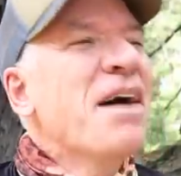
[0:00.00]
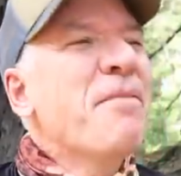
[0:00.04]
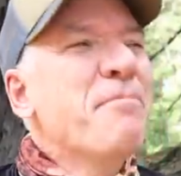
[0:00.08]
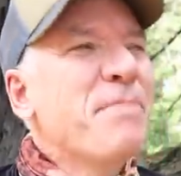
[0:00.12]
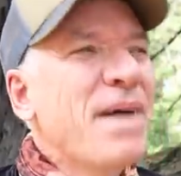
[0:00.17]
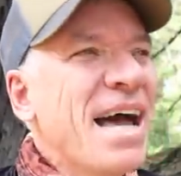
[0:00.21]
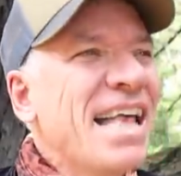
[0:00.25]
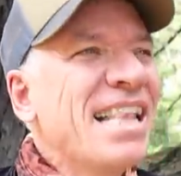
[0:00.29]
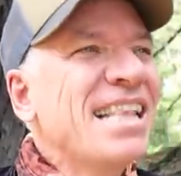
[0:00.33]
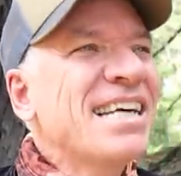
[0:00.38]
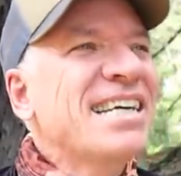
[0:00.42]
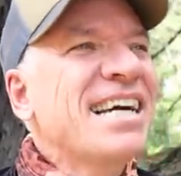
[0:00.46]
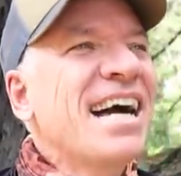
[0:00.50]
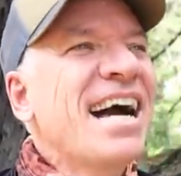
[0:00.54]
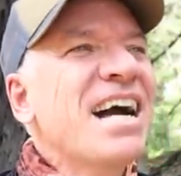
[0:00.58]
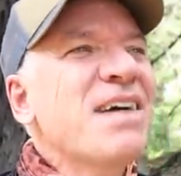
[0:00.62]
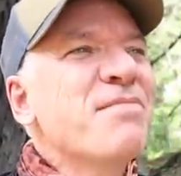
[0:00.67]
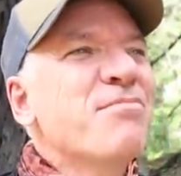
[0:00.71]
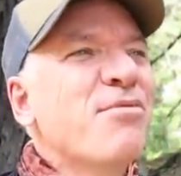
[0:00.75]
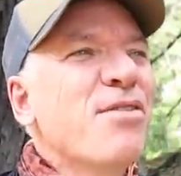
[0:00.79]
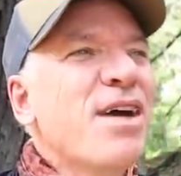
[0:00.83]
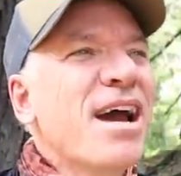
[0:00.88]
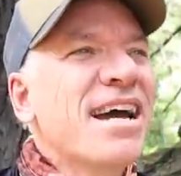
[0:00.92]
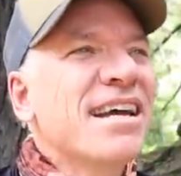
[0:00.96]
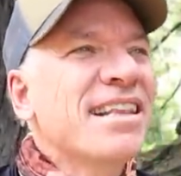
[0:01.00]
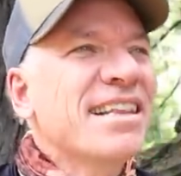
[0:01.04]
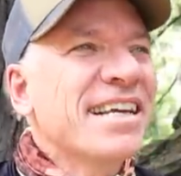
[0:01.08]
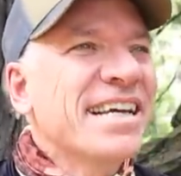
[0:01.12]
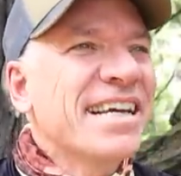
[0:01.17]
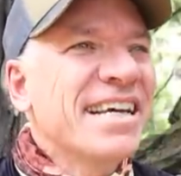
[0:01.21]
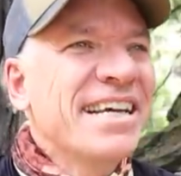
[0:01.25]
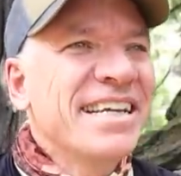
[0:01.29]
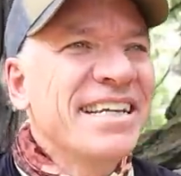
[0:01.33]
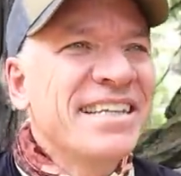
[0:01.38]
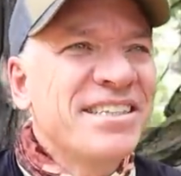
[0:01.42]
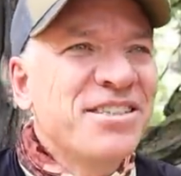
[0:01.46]
Malachi
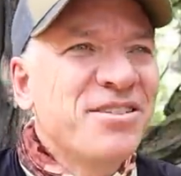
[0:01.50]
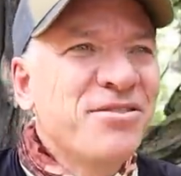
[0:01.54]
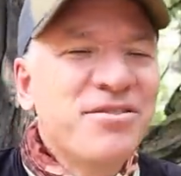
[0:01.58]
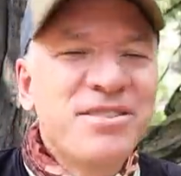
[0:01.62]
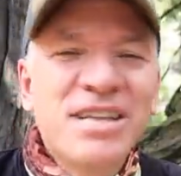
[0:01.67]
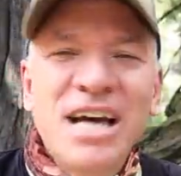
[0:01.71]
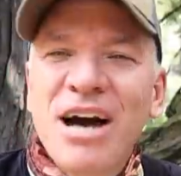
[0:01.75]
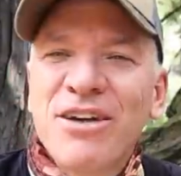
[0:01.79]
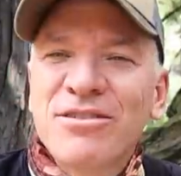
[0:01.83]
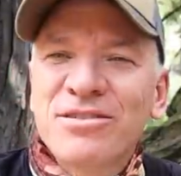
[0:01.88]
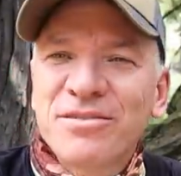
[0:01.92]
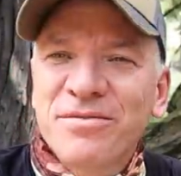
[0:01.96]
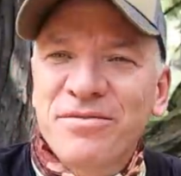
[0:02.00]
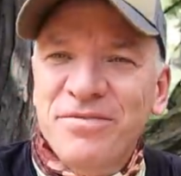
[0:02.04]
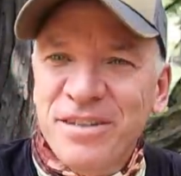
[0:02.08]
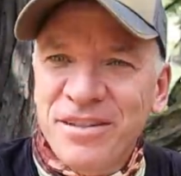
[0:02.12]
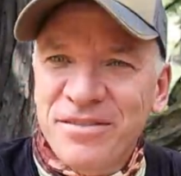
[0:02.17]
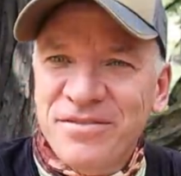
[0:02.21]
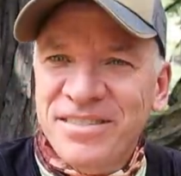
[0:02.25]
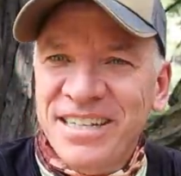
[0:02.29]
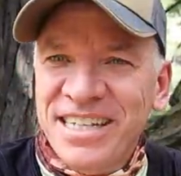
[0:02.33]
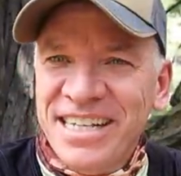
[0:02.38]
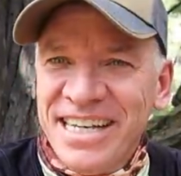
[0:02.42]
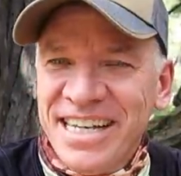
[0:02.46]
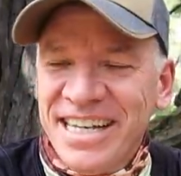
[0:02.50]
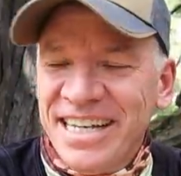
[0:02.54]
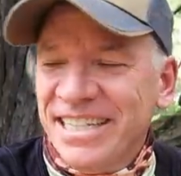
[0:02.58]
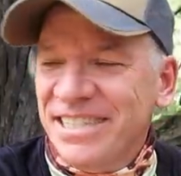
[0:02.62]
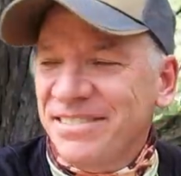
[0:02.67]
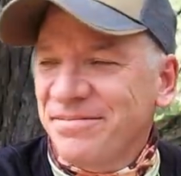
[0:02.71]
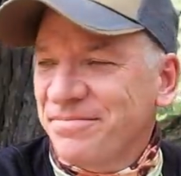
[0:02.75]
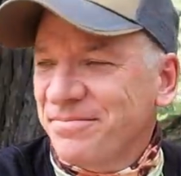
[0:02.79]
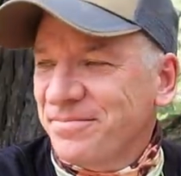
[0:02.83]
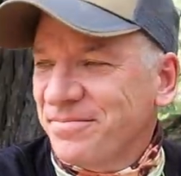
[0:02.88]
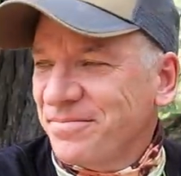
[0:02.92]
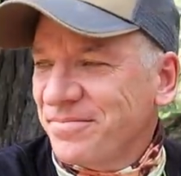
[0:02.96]
Bradley, 2015.